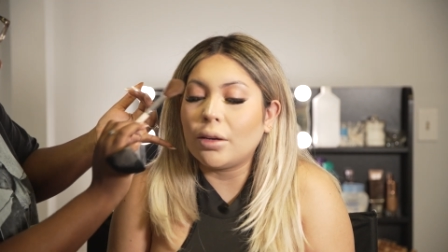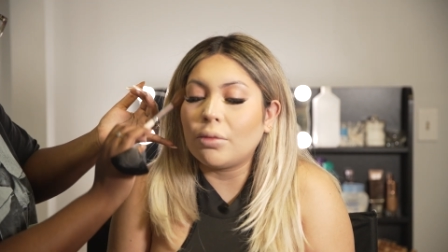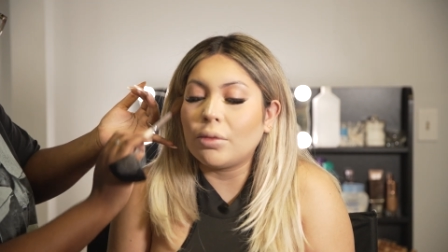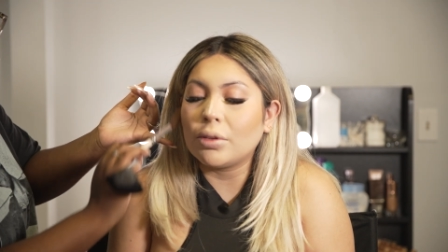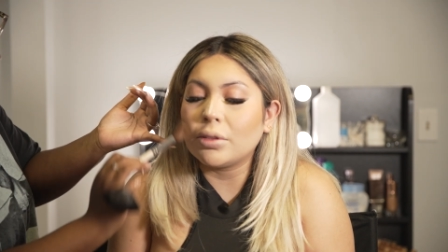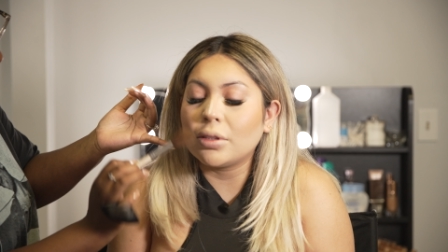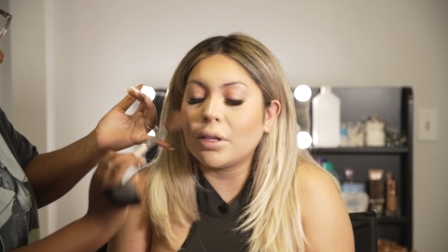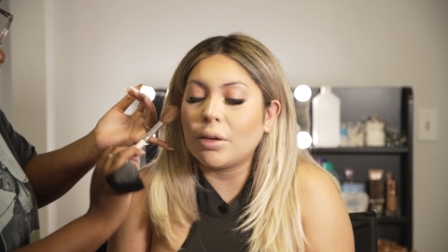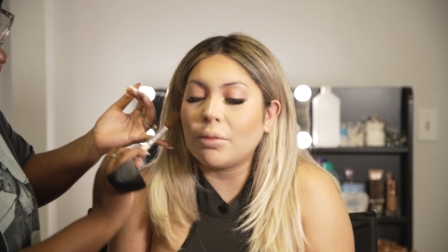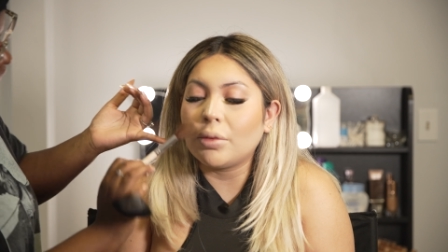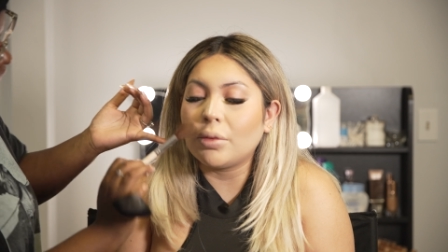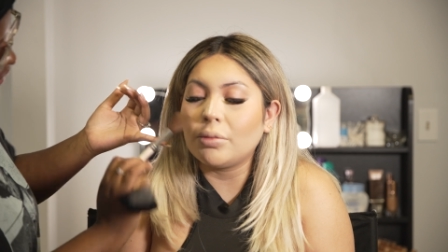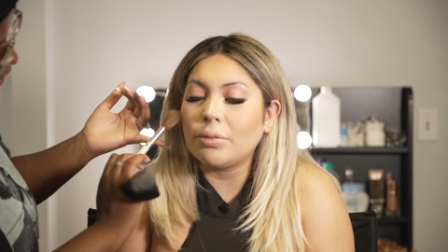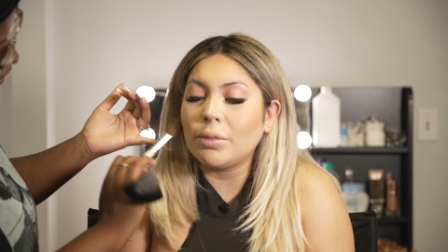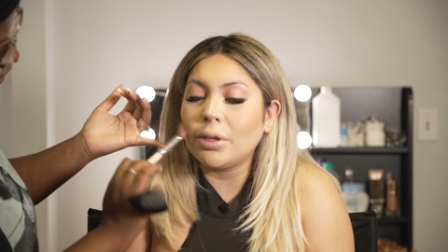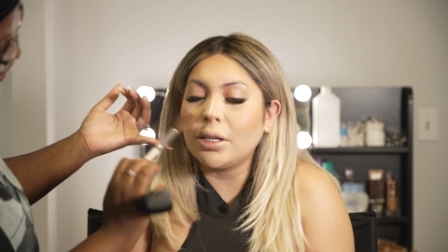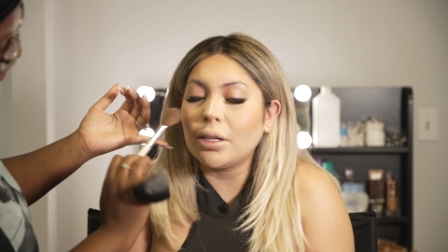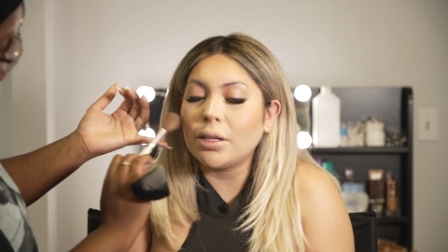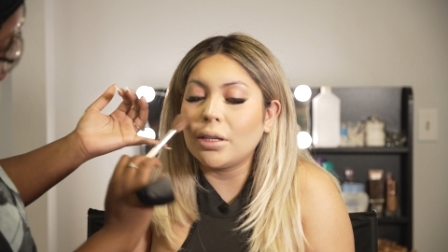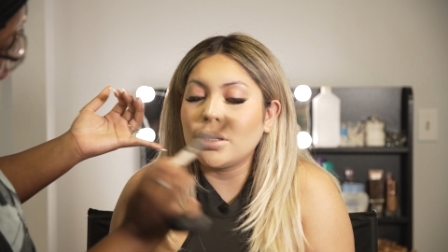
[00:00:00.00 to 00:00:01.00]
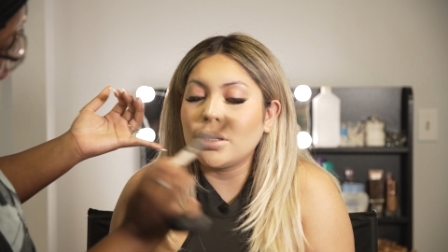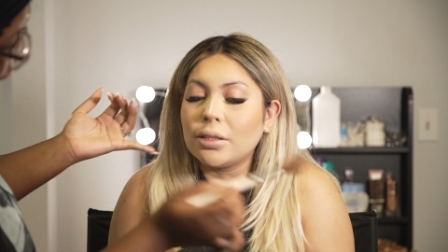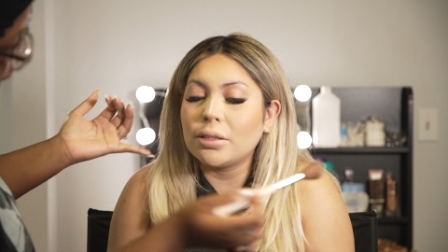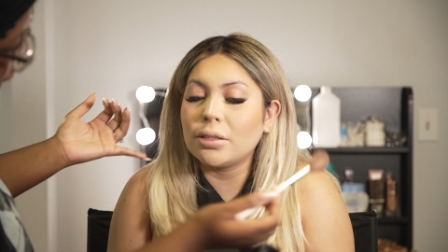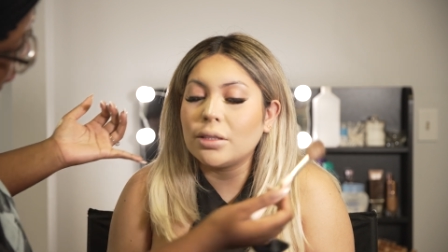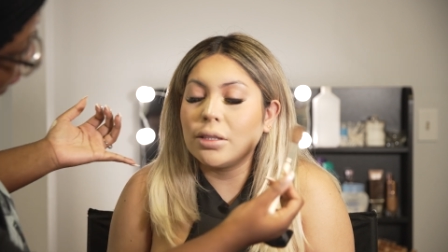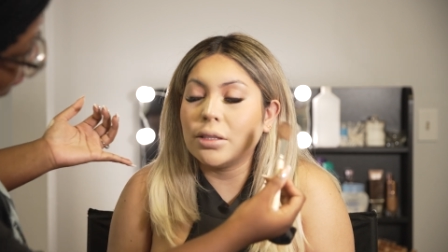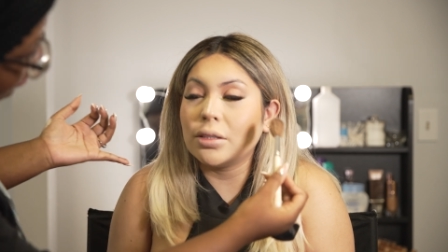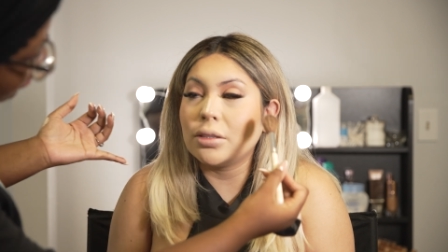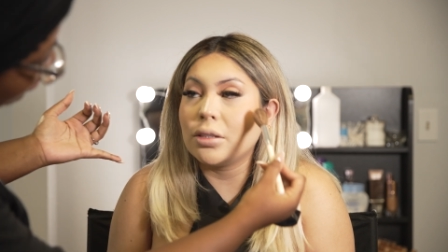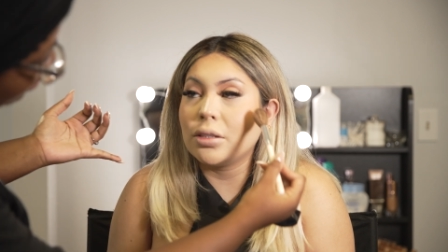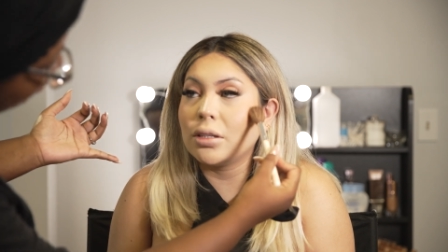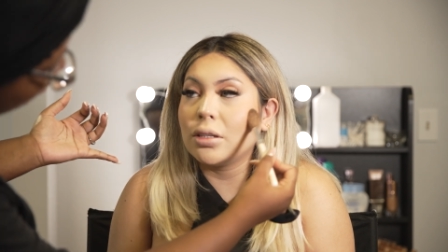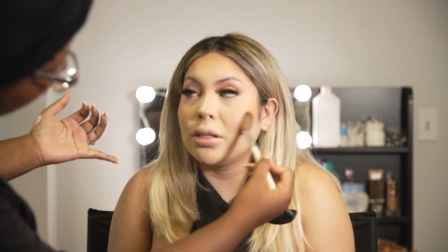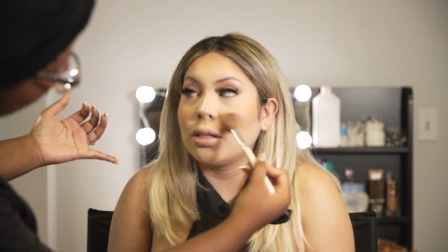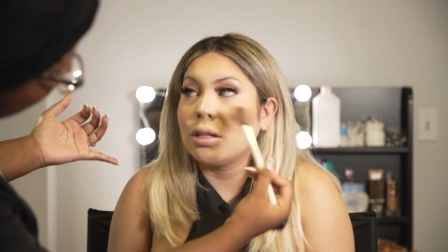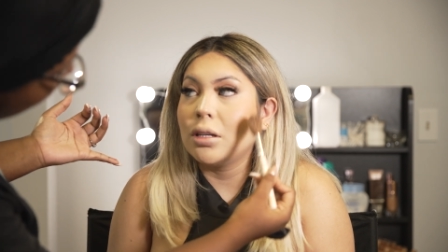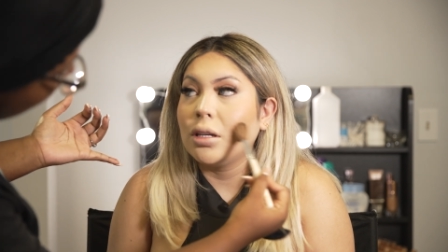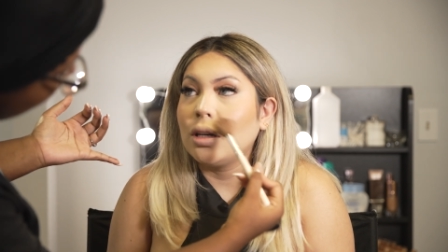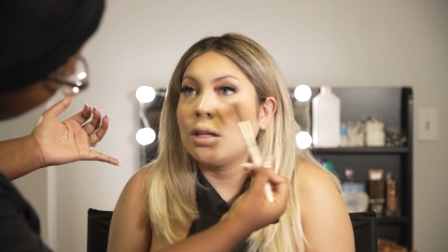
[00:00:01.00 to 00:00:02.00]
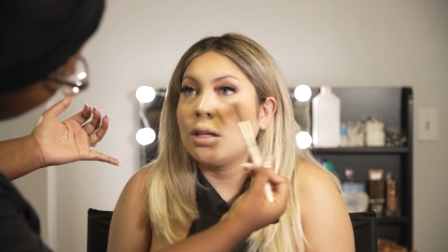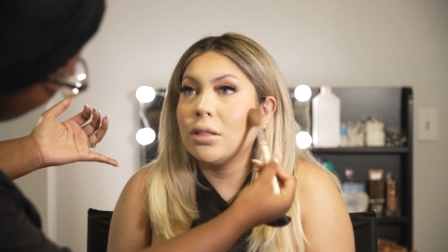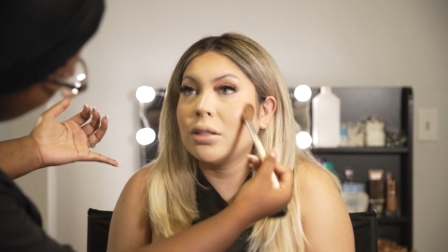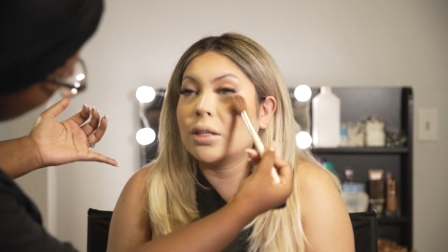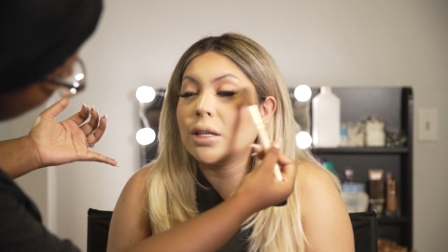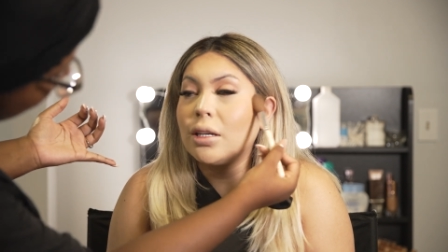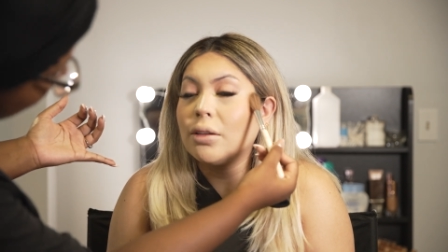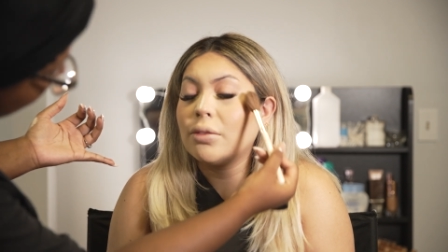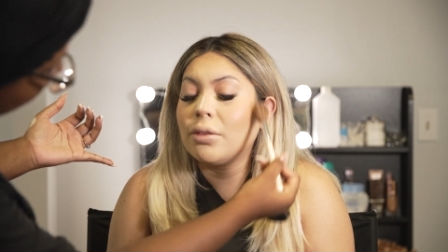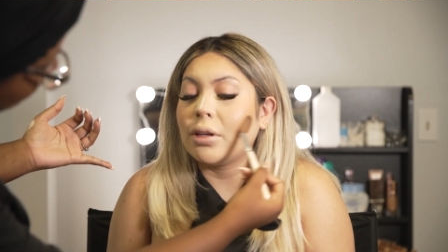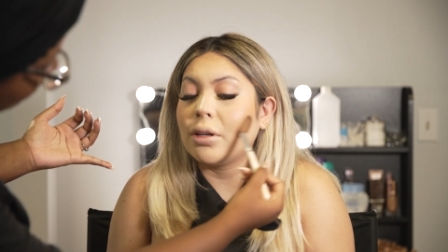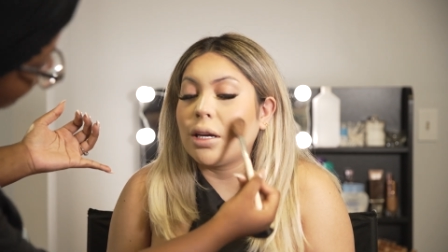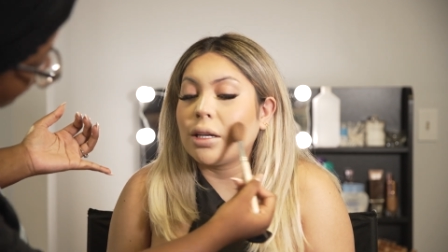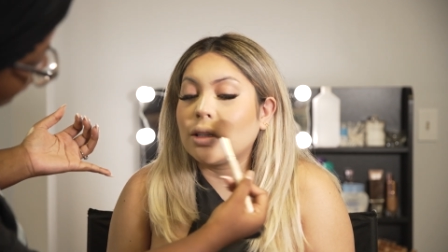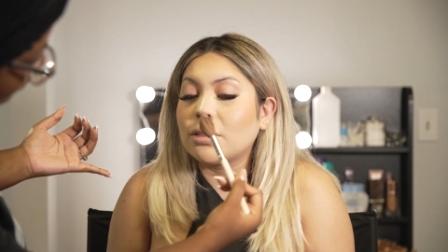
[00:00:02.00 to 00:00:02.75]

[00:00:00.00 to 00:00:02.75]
Mineralized Skin Finish for the bronzer. And I'm